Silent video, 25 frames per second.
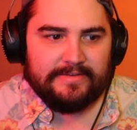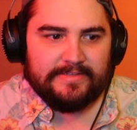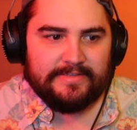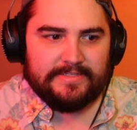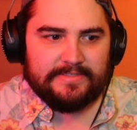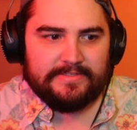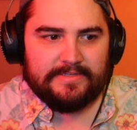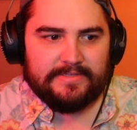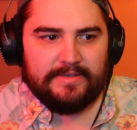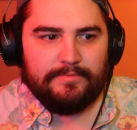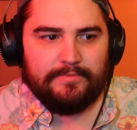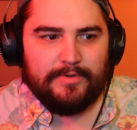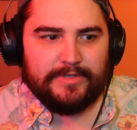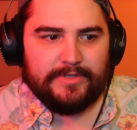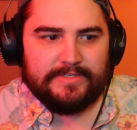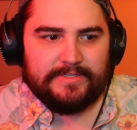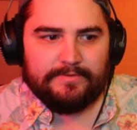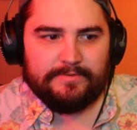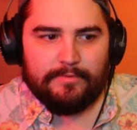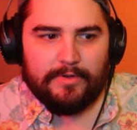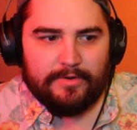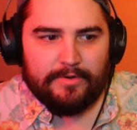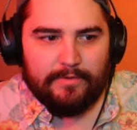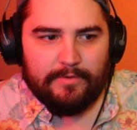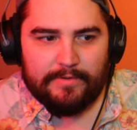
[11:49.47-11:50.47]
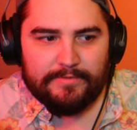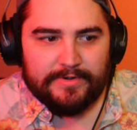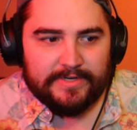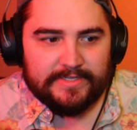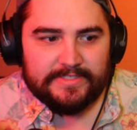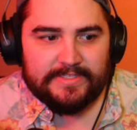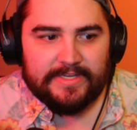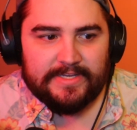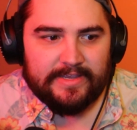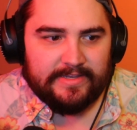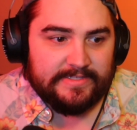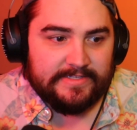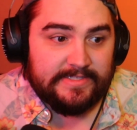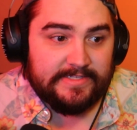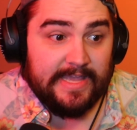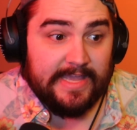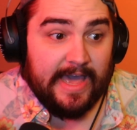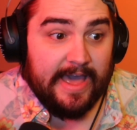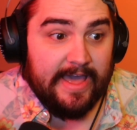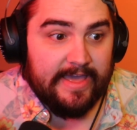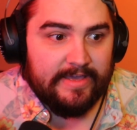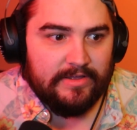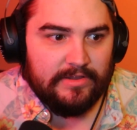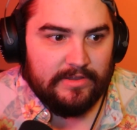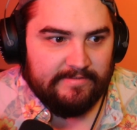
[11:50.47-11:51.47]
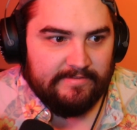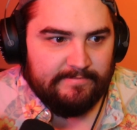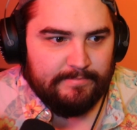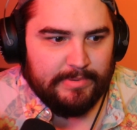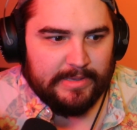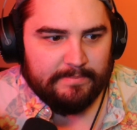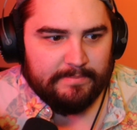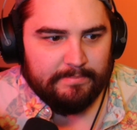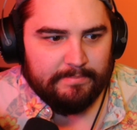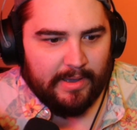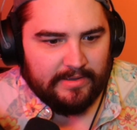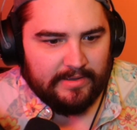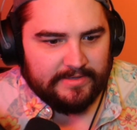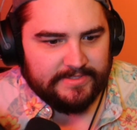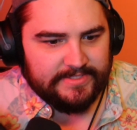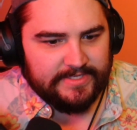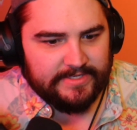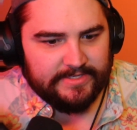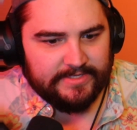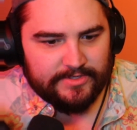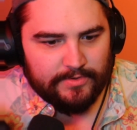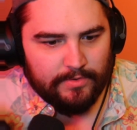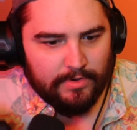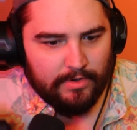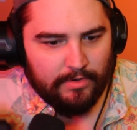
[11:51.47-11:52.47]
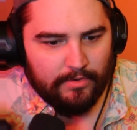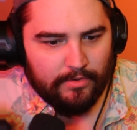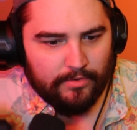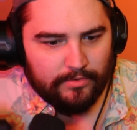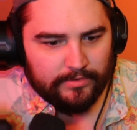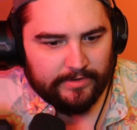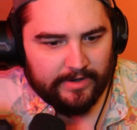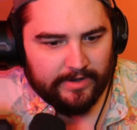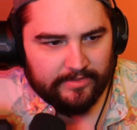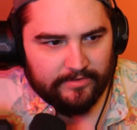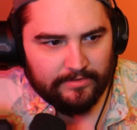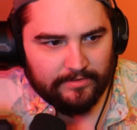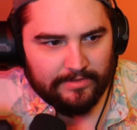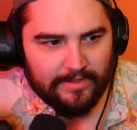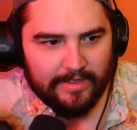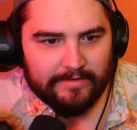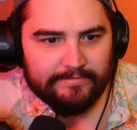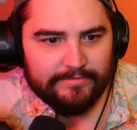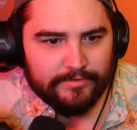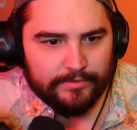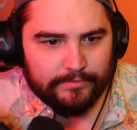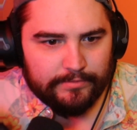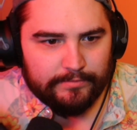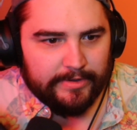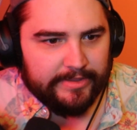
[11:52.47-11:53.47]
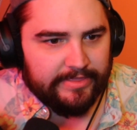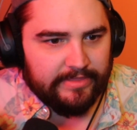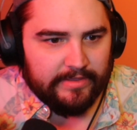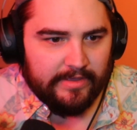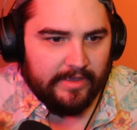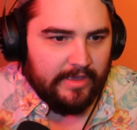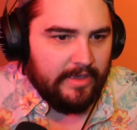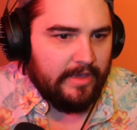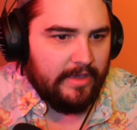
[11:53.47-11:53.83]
style of beatboxing to a whole nother level with